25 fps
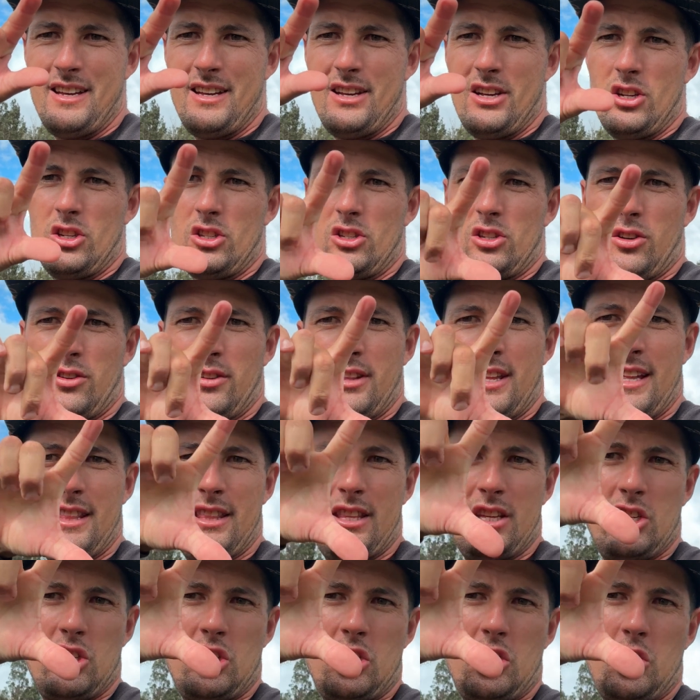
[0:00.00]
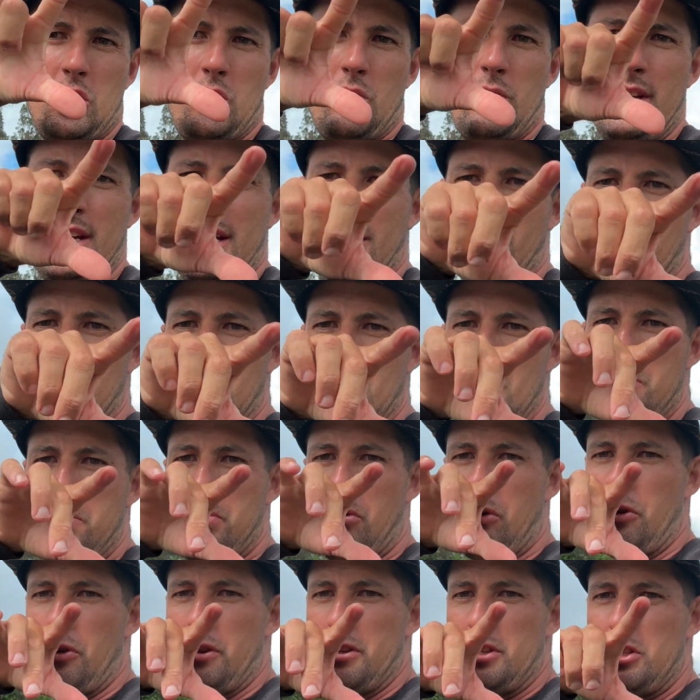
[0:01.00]
So that the string, when you
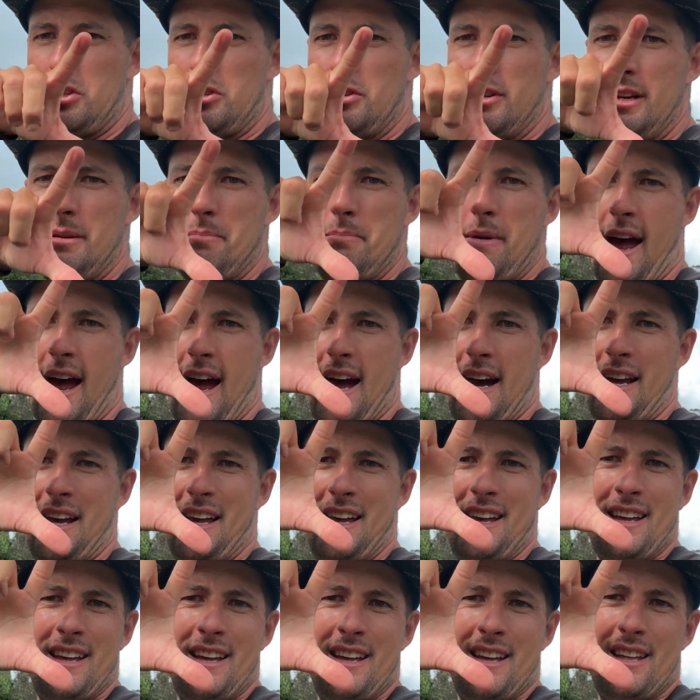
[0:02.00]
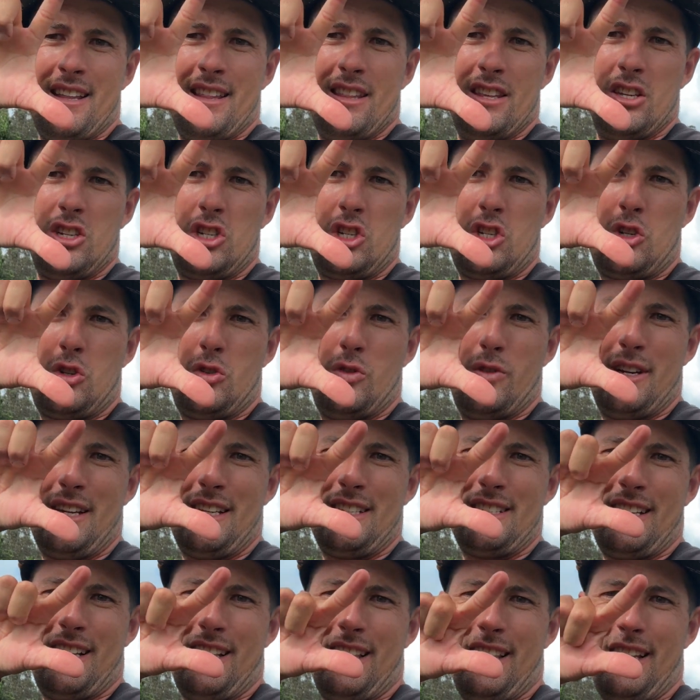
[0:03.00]
pull the string back, the string's
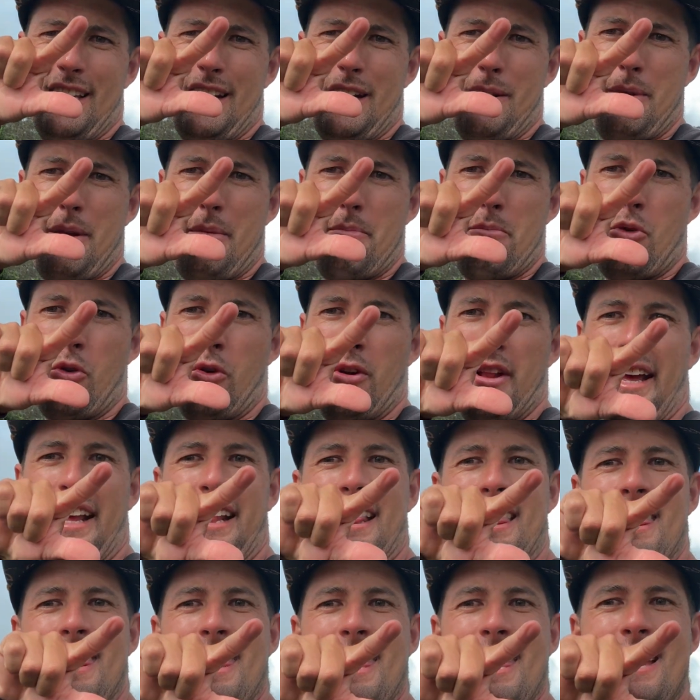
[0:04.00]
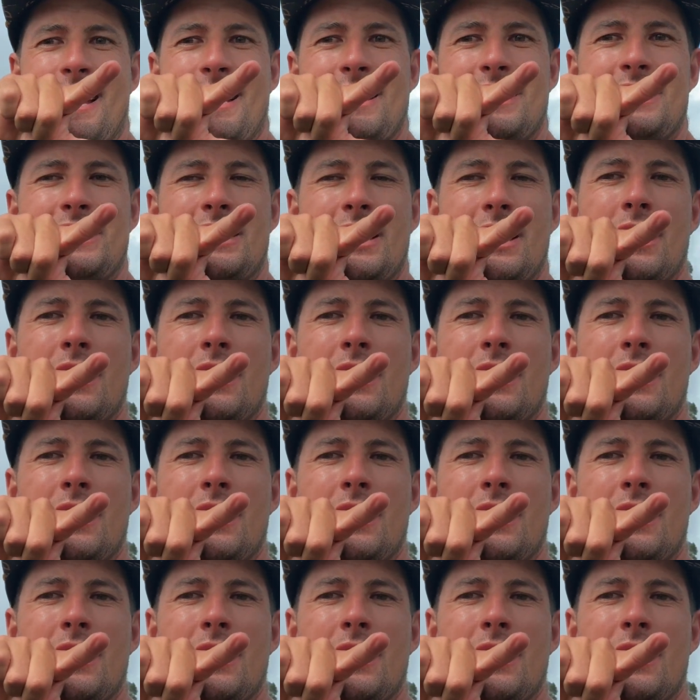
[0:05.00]
a little bit more like this.